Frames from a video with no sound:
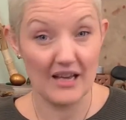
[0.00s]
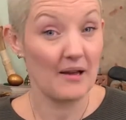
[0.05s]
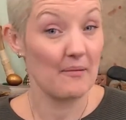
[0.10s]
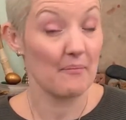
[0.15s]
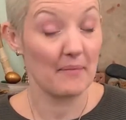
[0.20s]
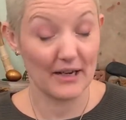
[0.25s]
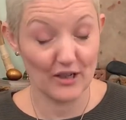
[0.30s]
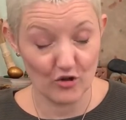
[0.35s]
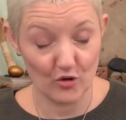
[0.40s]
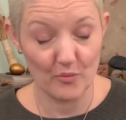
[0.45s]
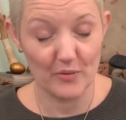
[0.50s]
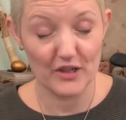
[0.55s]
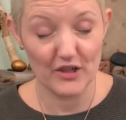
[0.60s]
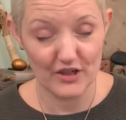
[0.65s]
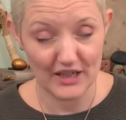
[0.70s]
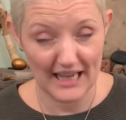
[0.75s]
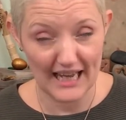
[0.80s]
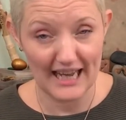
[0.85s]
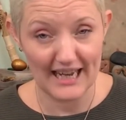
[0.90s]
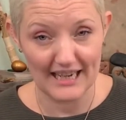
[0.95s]
Might not be your
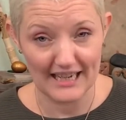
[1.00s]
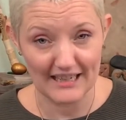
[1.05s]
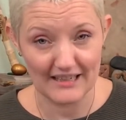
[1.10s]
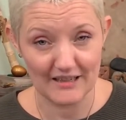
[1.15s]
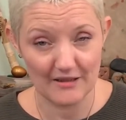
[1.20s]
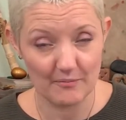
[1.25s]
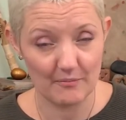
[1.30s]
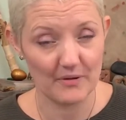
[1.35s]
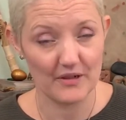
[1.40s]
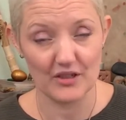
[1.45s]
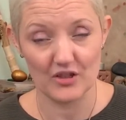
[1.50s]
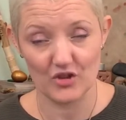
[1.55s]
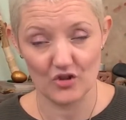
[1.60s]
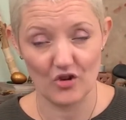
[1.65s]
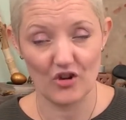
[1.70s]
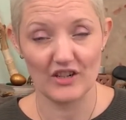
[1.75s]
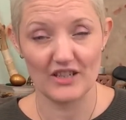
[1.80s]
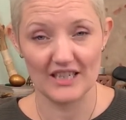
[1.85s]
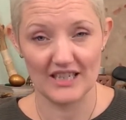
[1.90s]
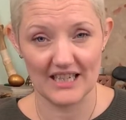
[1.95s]
guide, but it's
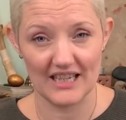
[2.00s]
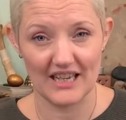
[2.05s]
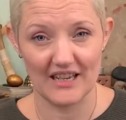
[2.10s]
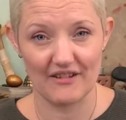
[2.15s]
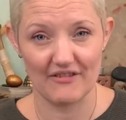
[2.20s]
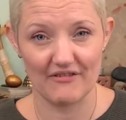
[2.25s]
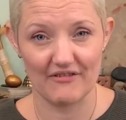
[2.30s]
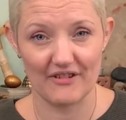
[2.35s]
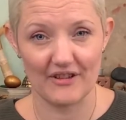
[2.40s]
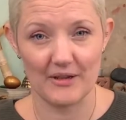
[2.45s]
not unsafe.